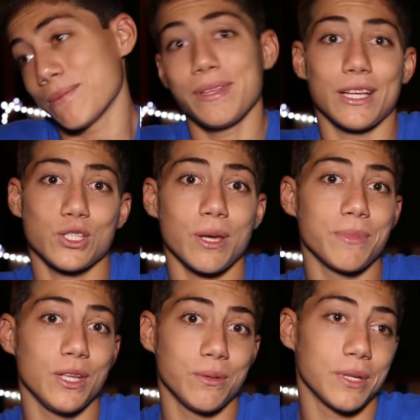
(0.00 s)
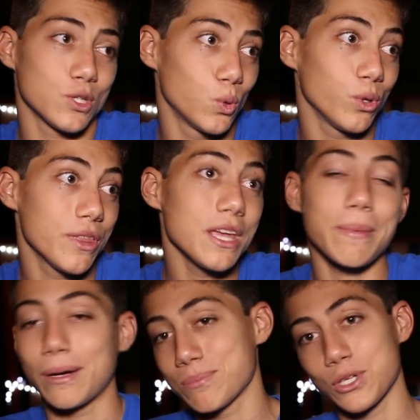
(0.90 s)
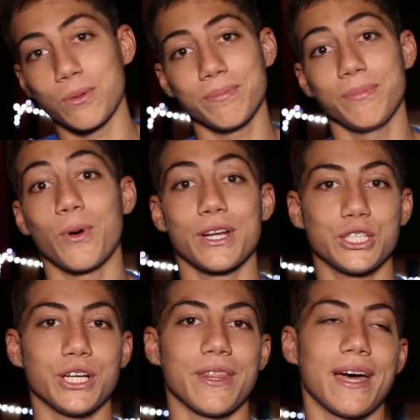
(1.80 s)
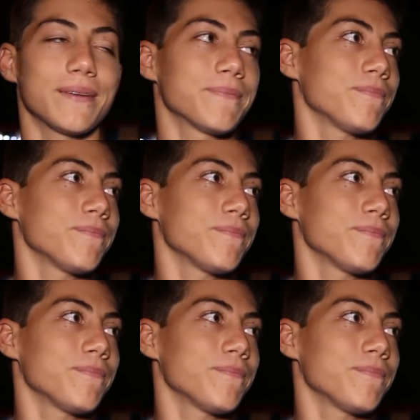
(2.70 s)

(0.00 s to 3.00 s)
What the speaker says: something that's cool to think about. So wanted to share that.